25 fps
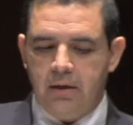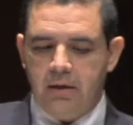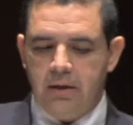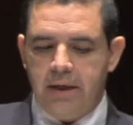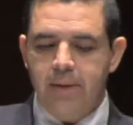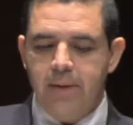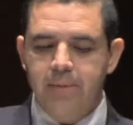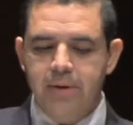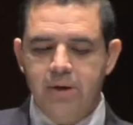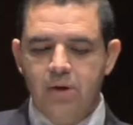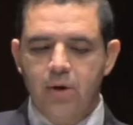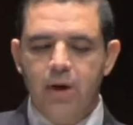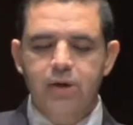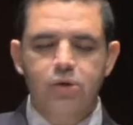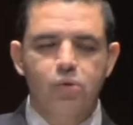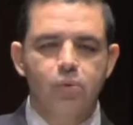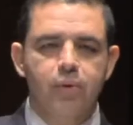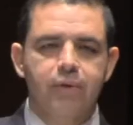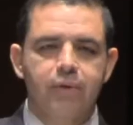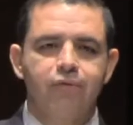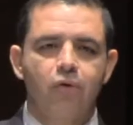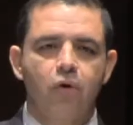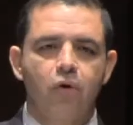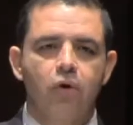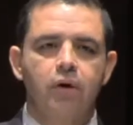Immigration
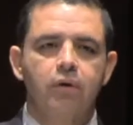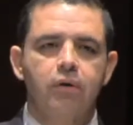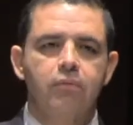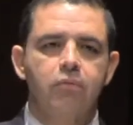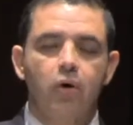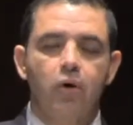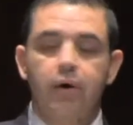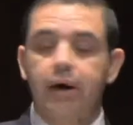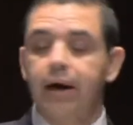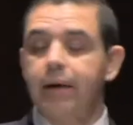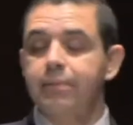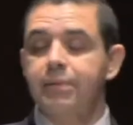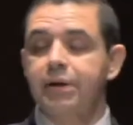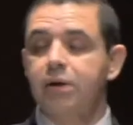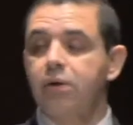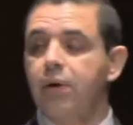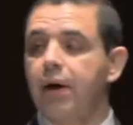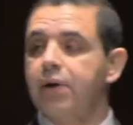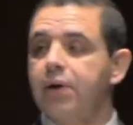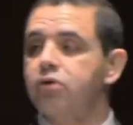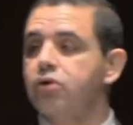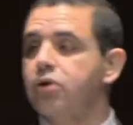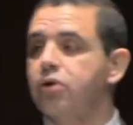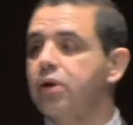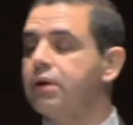reform or
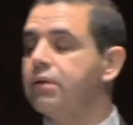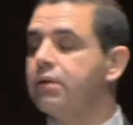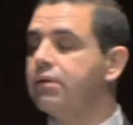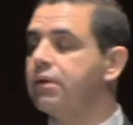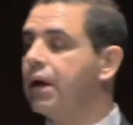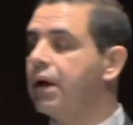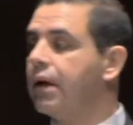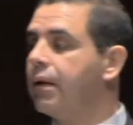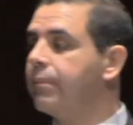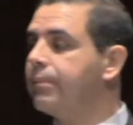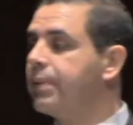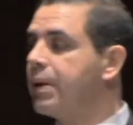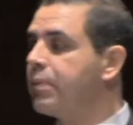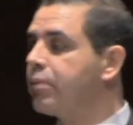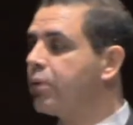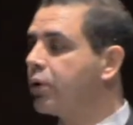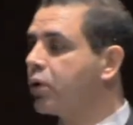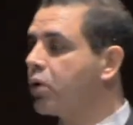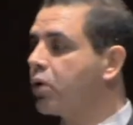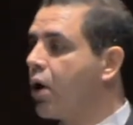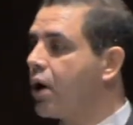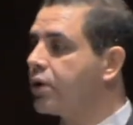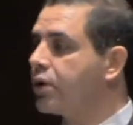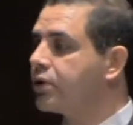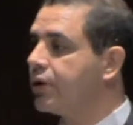immigration, people
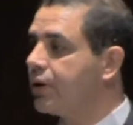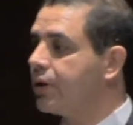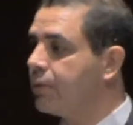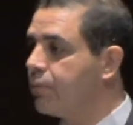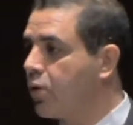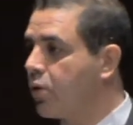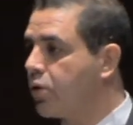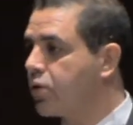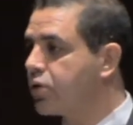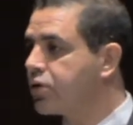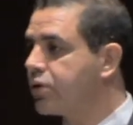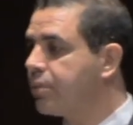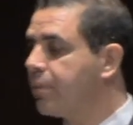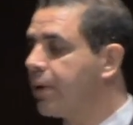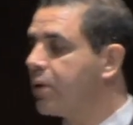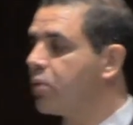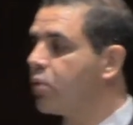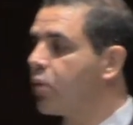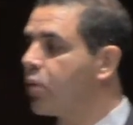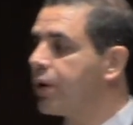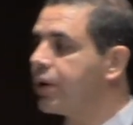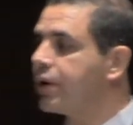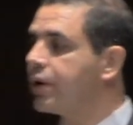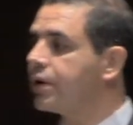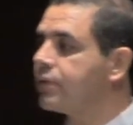crossing the borders have
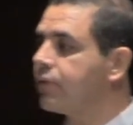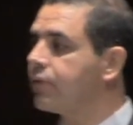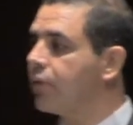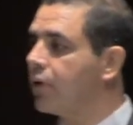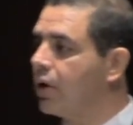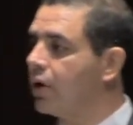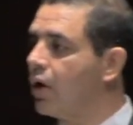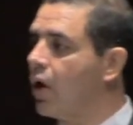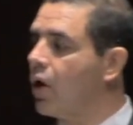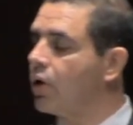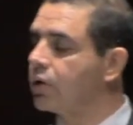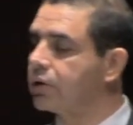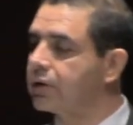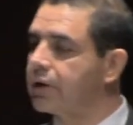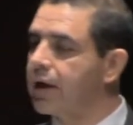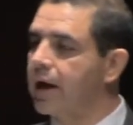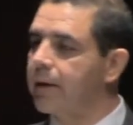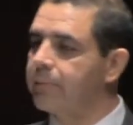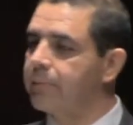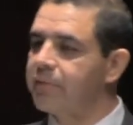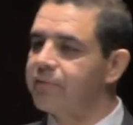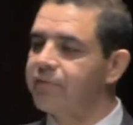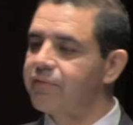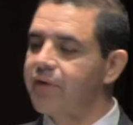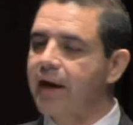been with us for a long
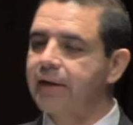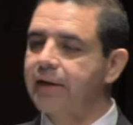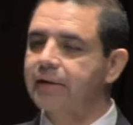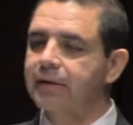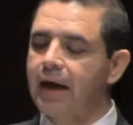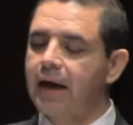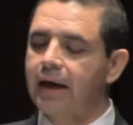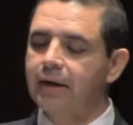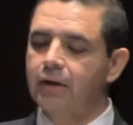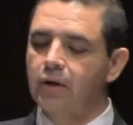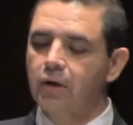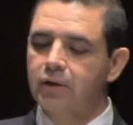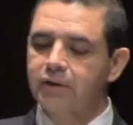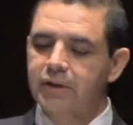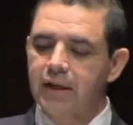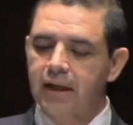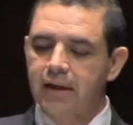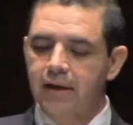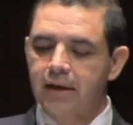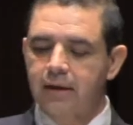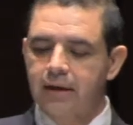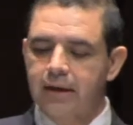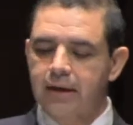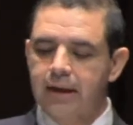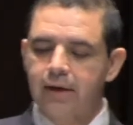time. In fact, I looked
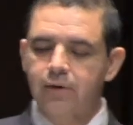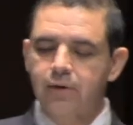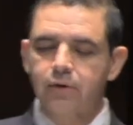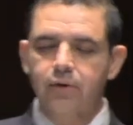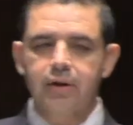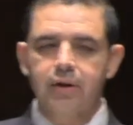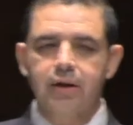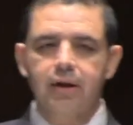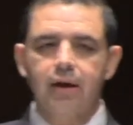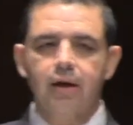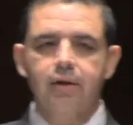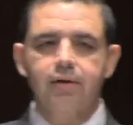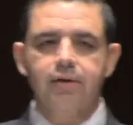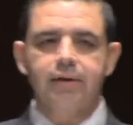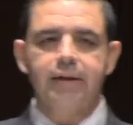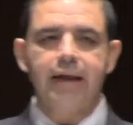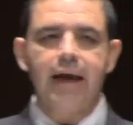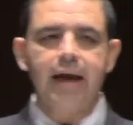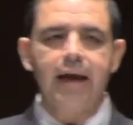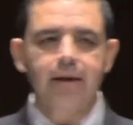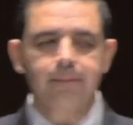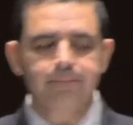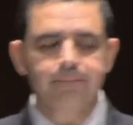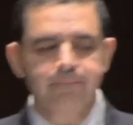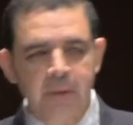at a letter the other
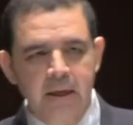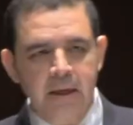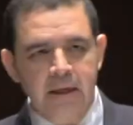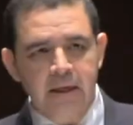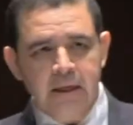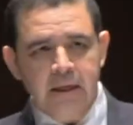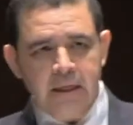day.